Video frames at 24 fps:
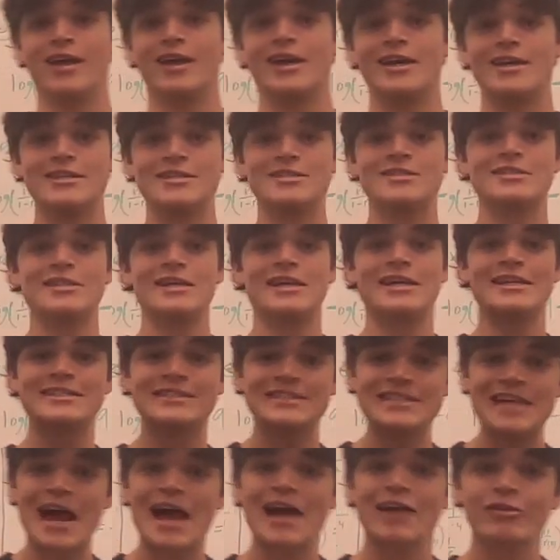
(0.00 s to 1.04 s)
is
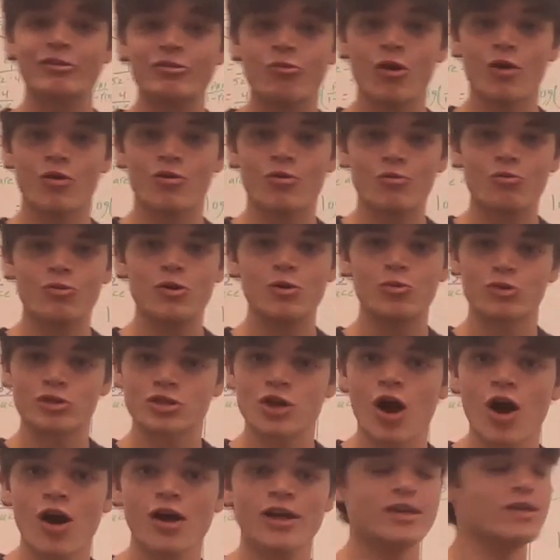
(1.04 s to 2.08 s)
exactly what we were
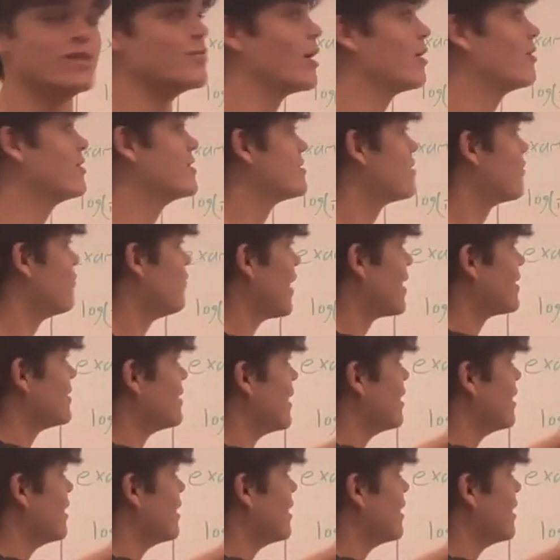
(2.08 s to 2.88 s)
talking about, is the fact